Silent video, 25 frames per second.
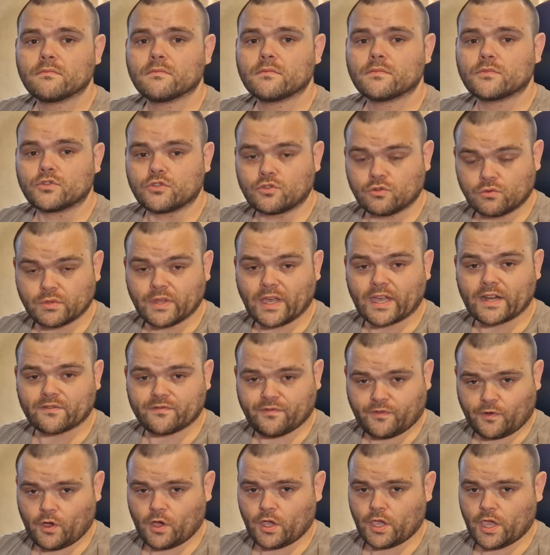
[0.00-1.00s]
do that
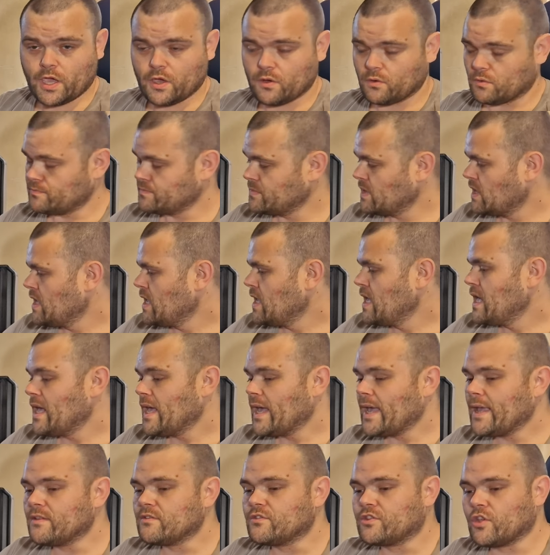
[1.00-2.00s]
for you.
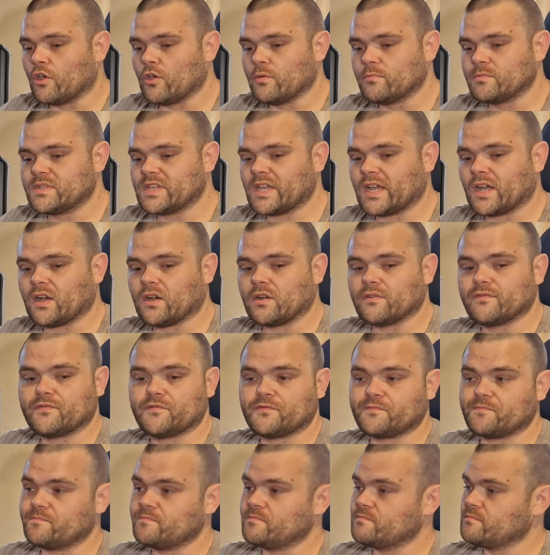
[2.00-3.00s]
In terms of
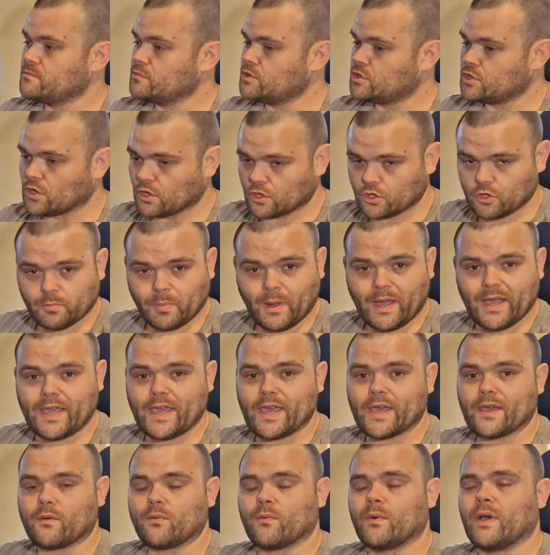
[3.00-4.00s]
should you buy
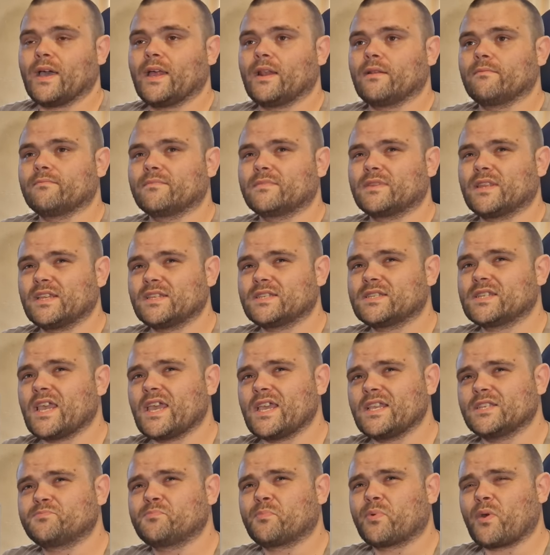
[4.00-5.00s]
it, well, this
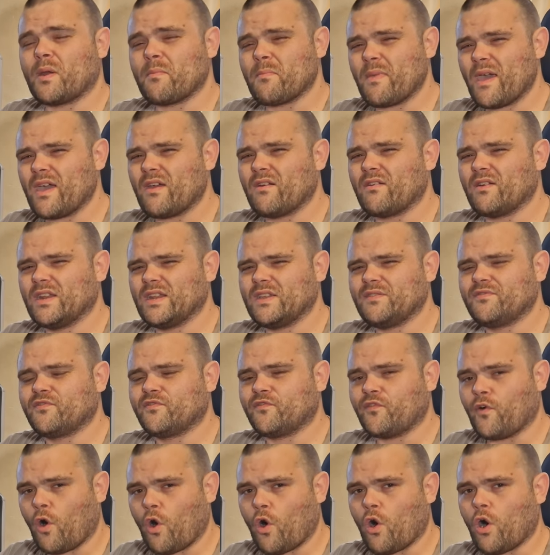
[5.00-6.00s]
is primarily
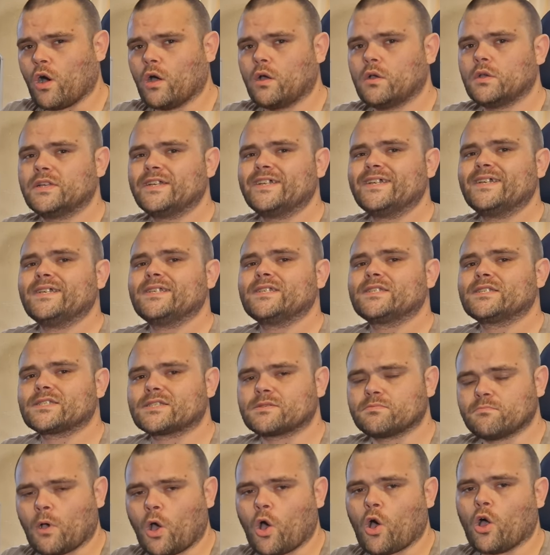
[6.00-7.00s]
for
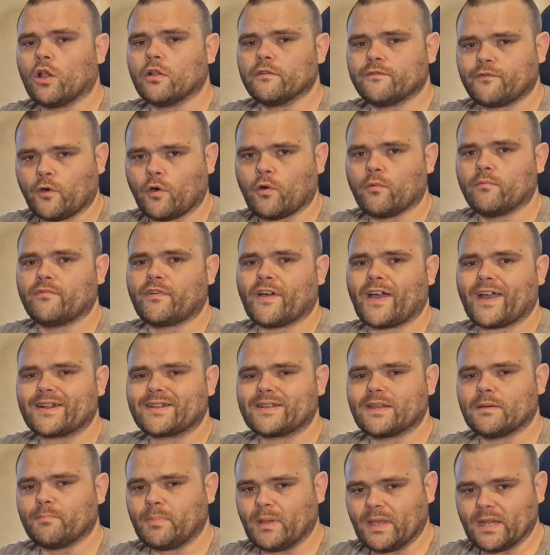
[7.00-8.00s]
small form
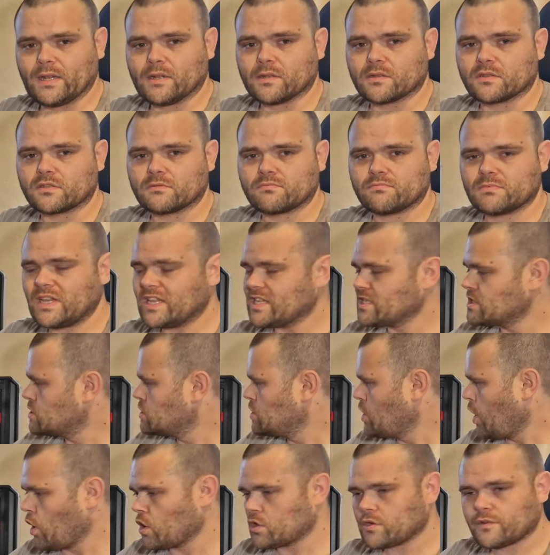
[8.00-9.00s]
factor builds. It's
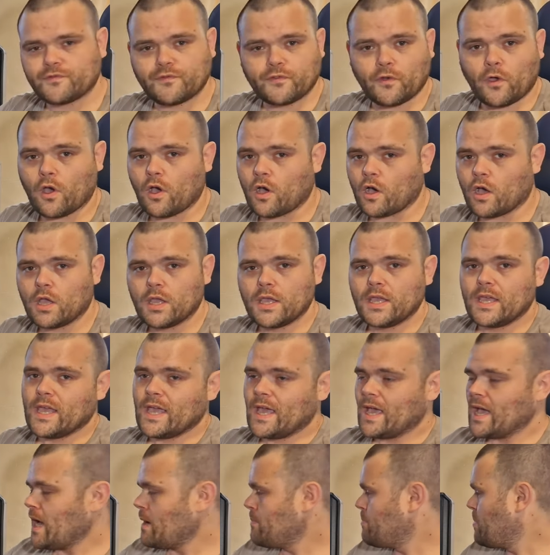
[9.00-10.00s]
not for
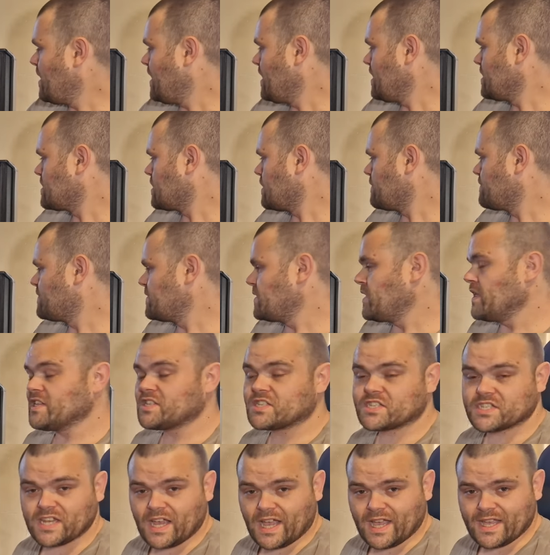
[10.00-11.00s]
a build of this
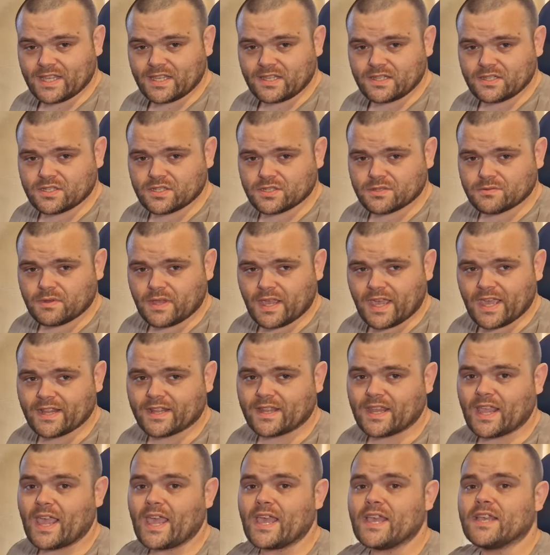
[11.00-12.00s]
size, it
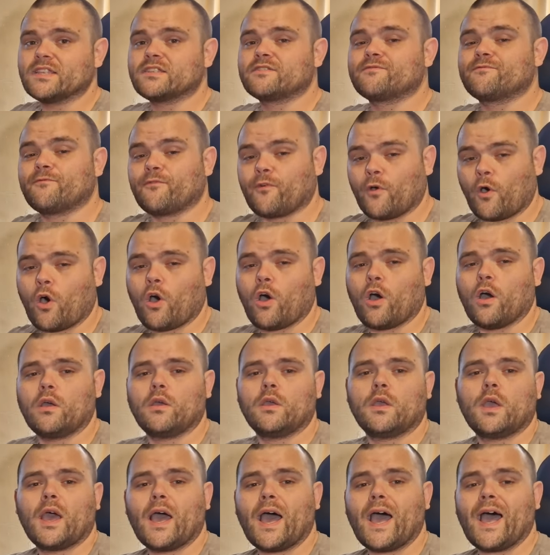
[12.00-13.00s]
is for
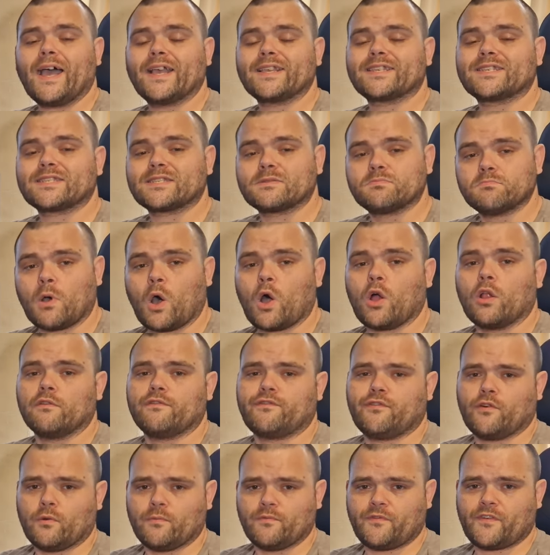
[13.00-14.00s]
a small
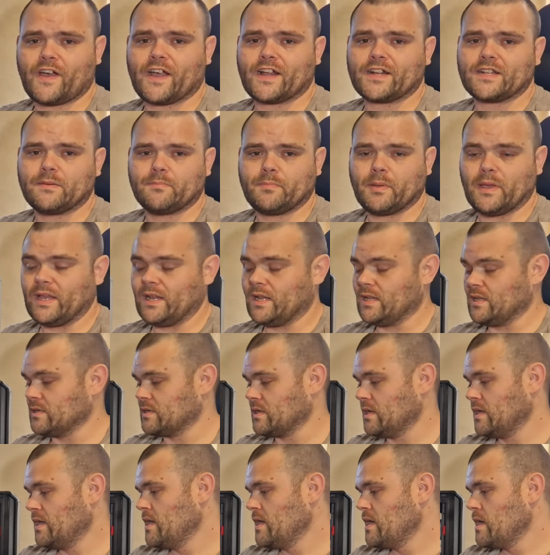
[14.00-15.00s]
form factor build.
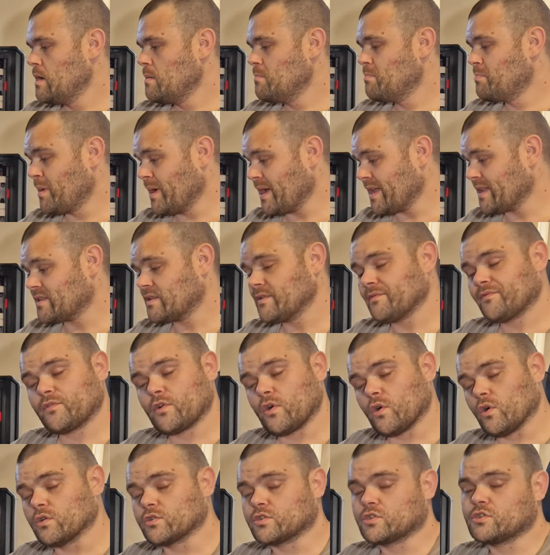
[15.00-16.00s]
But of
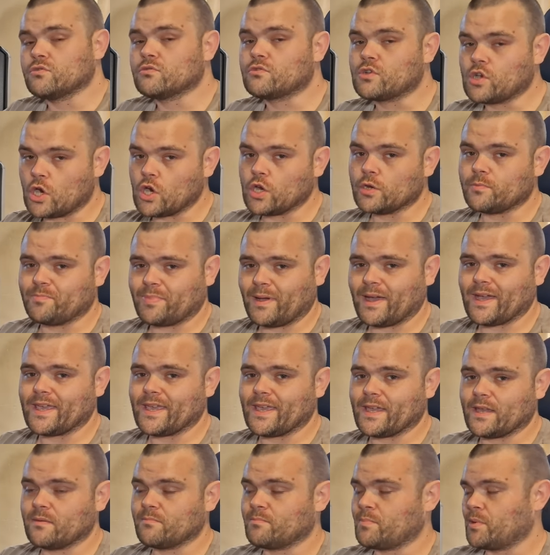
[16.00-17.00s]
course you could buy
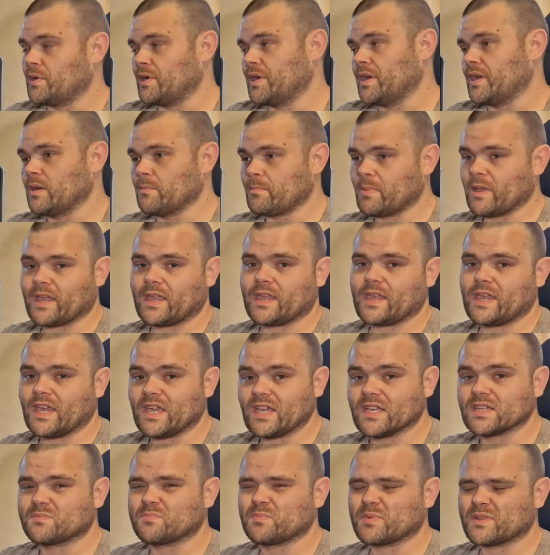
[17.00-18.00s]
it and put it in a big
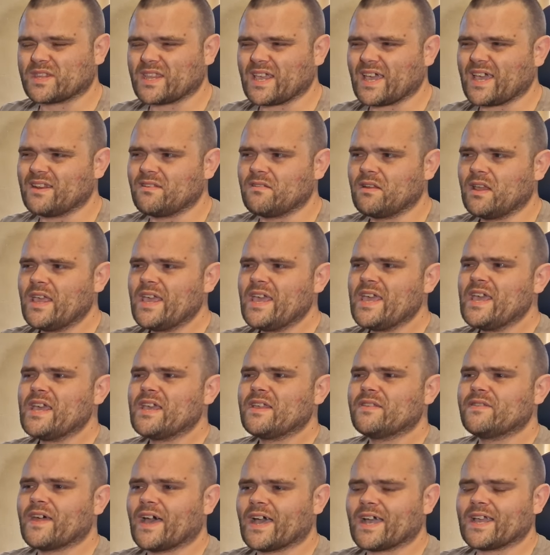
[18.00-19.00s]
case, but then
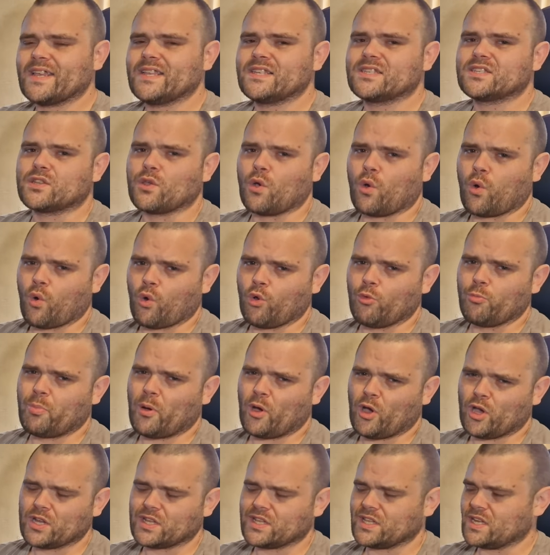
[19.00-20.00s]
that is the whole
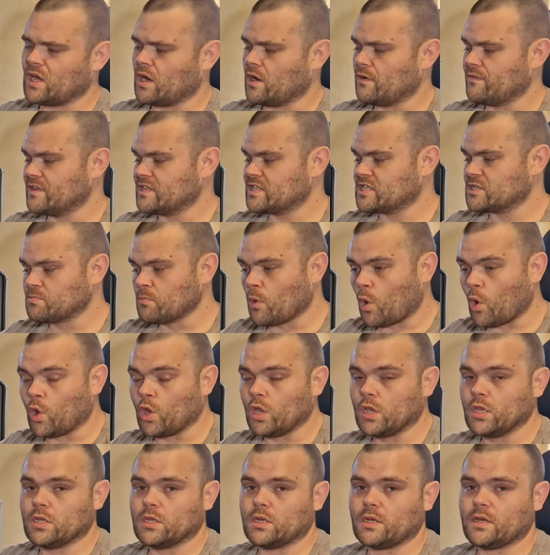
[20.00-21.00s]
point of a
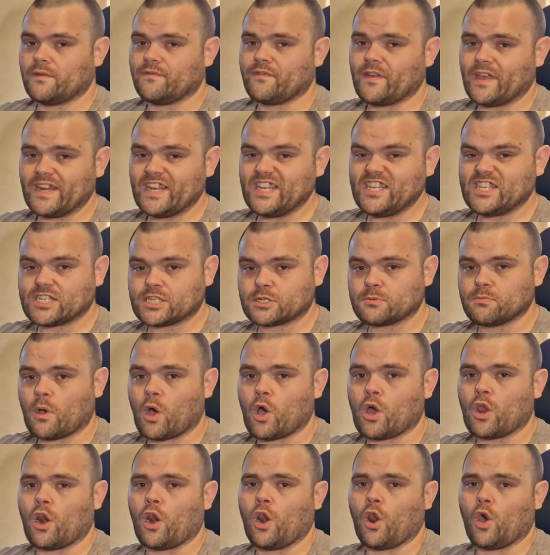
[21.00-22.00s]
very
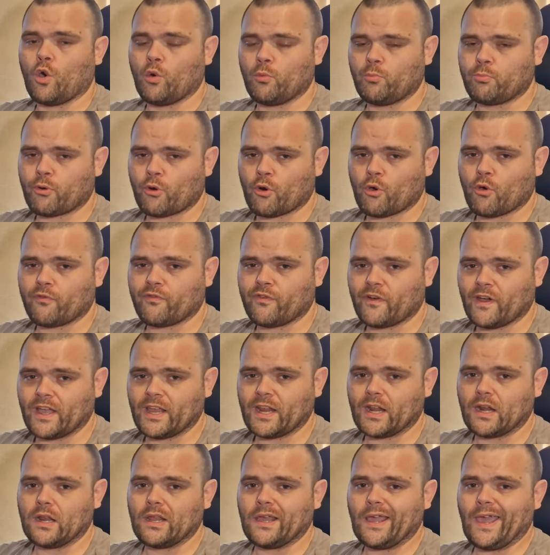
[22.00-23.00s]
small,
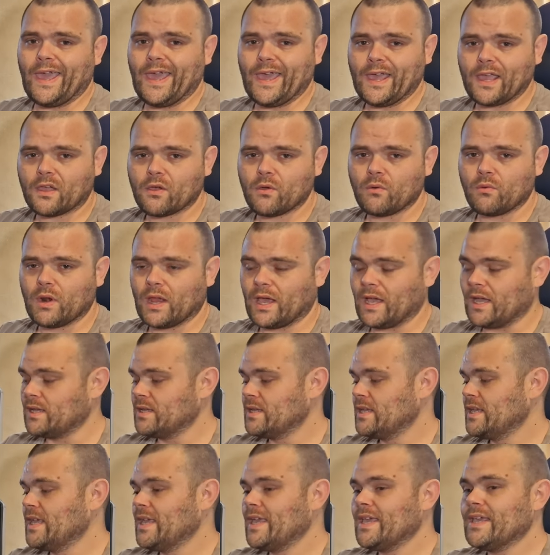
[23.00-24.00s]
low-profile air cooler,
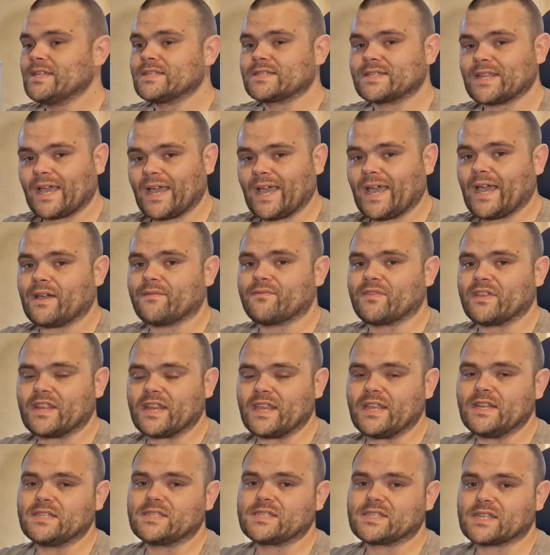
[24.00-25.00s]
is to have it
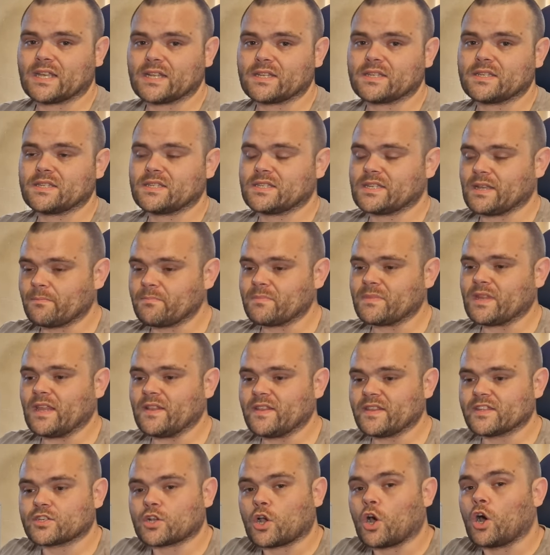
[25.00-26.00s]
in something
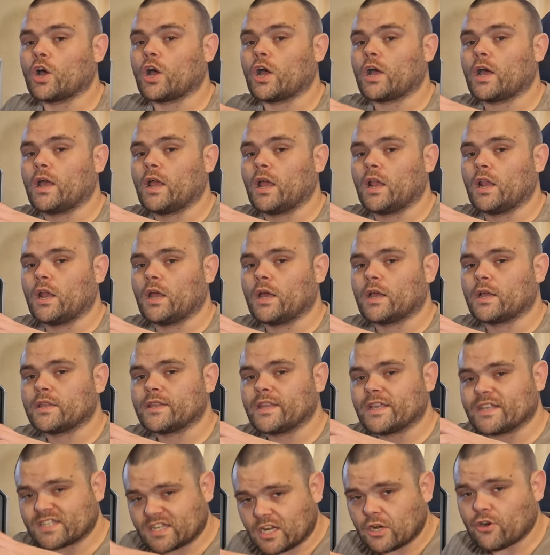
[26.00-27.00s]
that's got
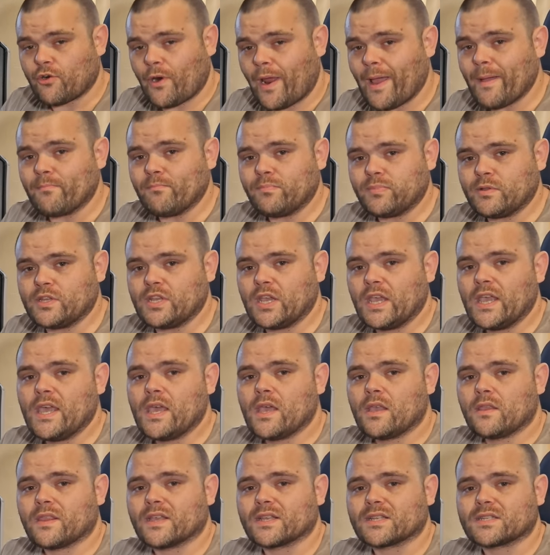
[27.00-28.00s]
that's cramped,
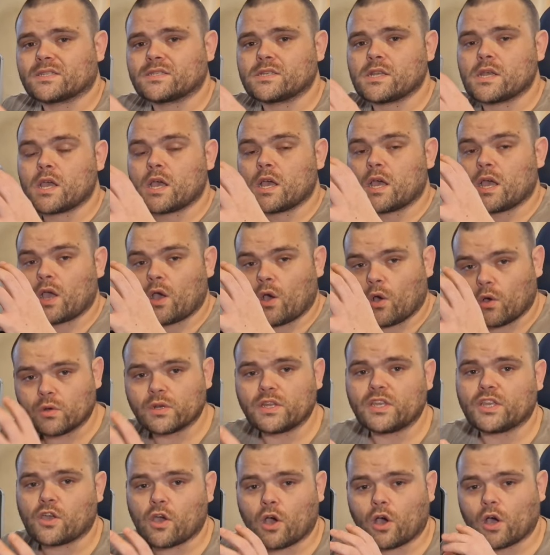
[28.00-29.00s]
that's
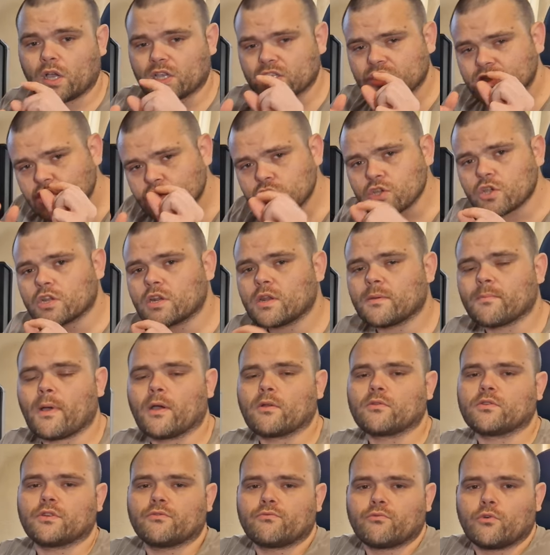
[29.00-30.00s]
only got a certain
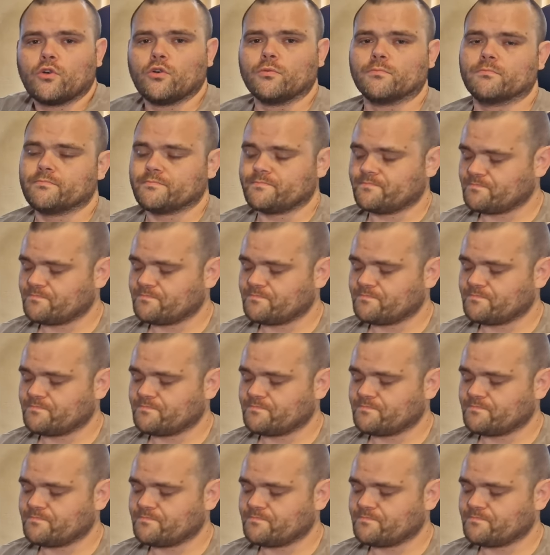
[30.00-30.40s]
amount of room.